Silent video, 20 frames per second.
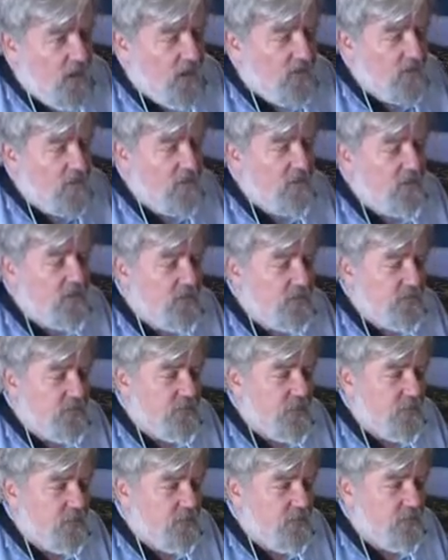And
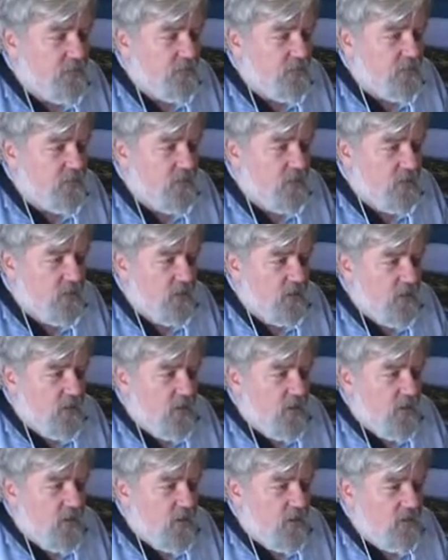this is,
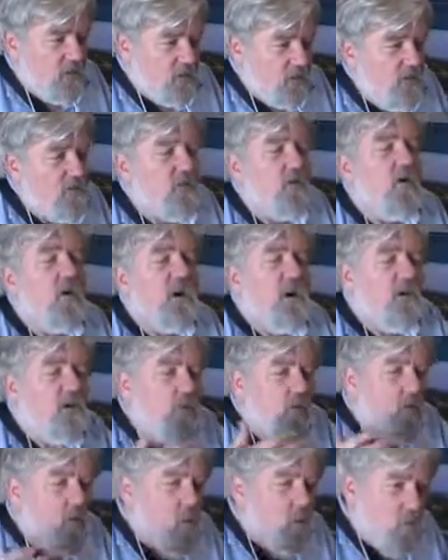these are
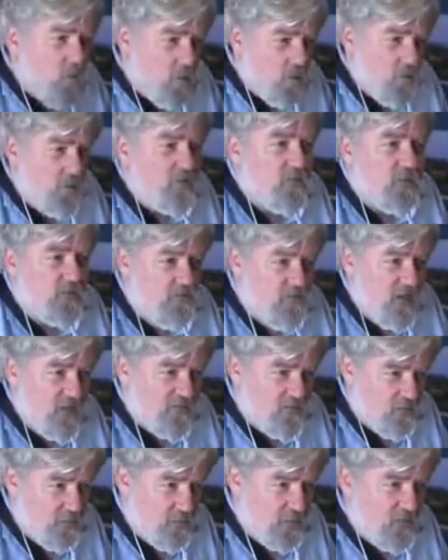enormous
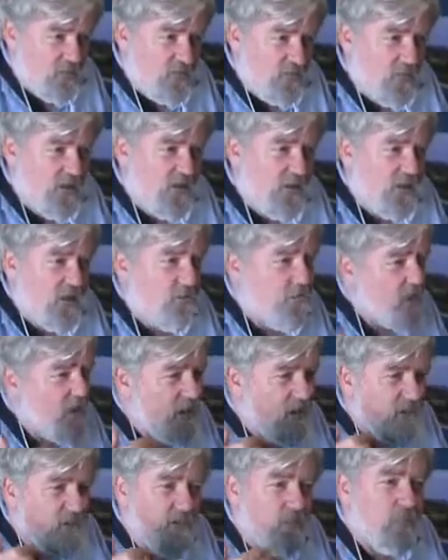investments, and they
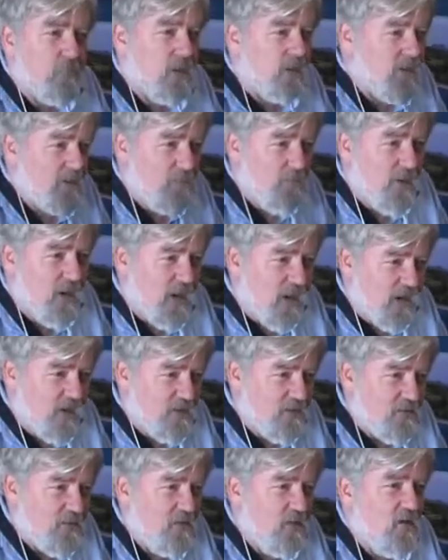make their money back
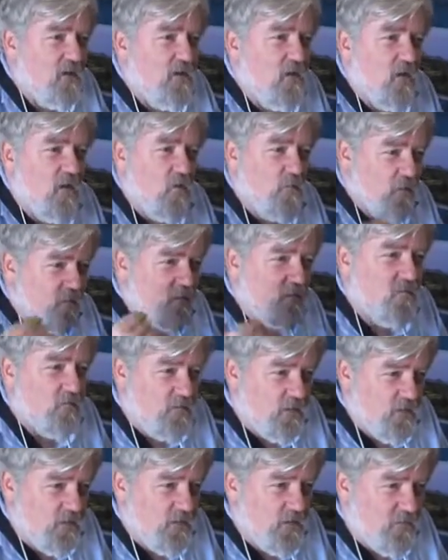over
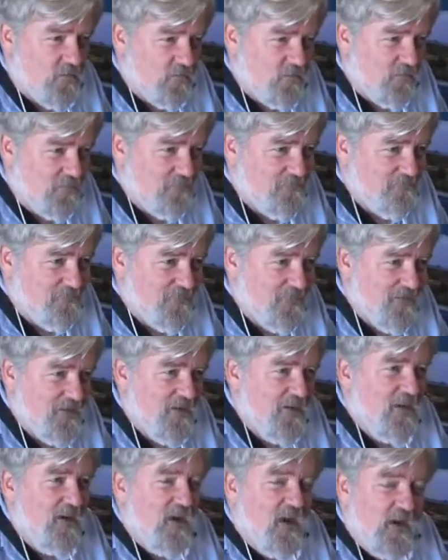30 years.
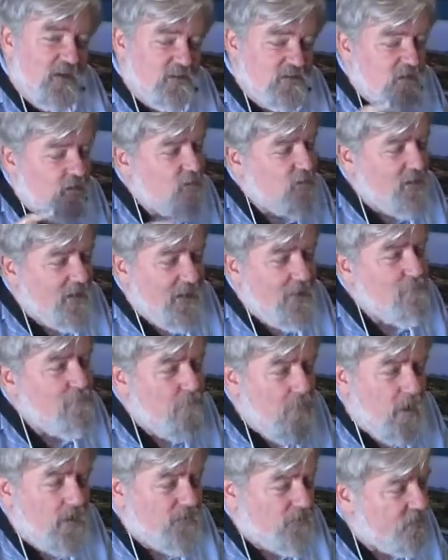And so they
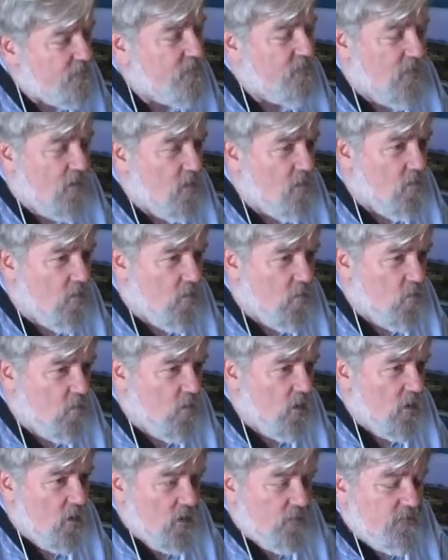must know
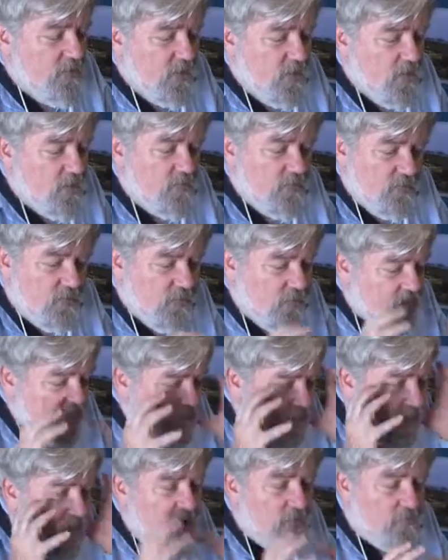their, their
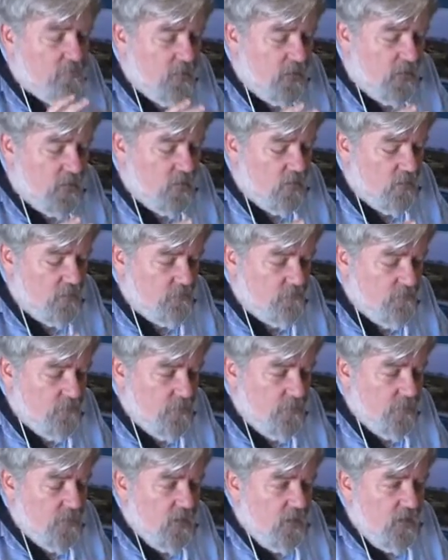nightmare
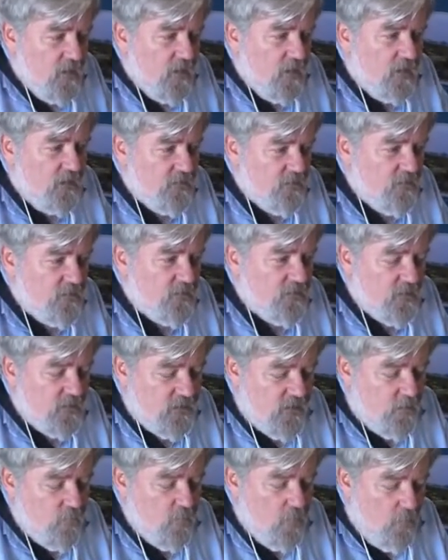is that
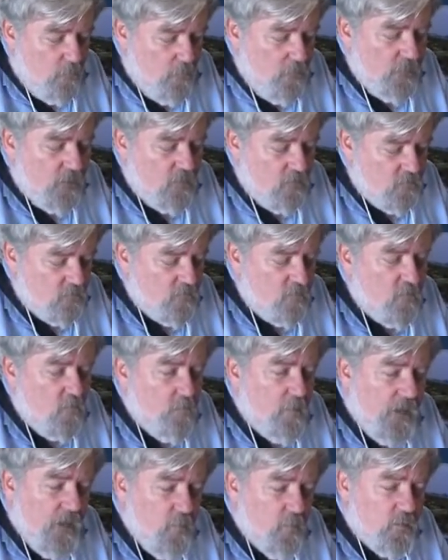they will build new
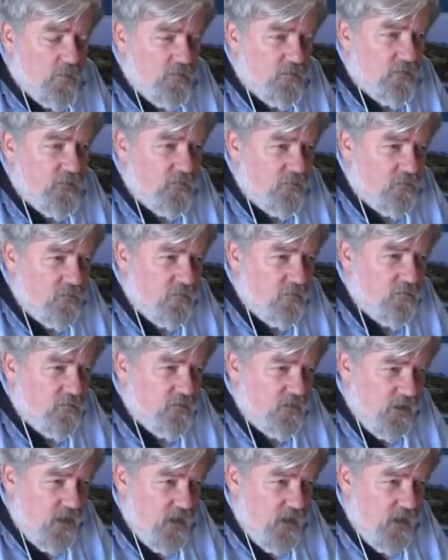power stations